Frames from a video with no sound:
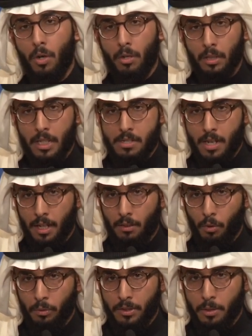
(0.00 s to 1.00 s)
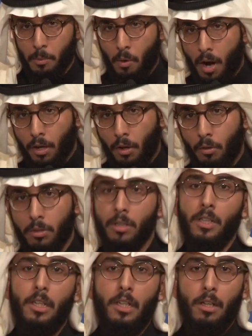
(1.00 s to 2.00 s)
currently second only to
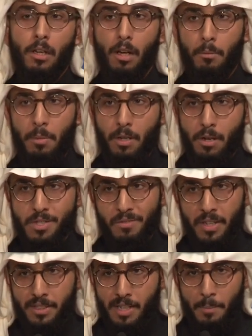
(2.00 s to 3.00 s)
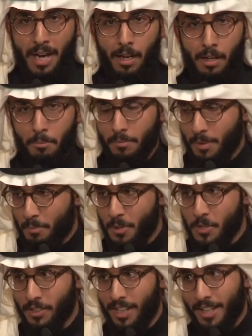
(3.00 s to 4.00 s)
Morocco, because of Inta Maallem,
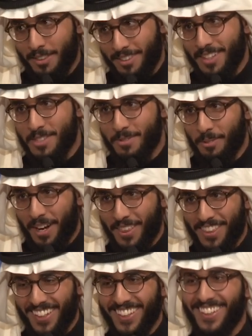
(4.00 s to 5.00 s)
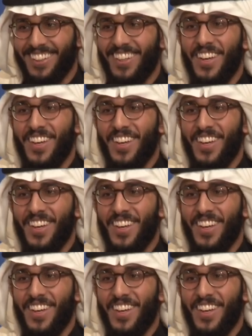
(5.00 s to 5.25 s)
personally, that's what I think.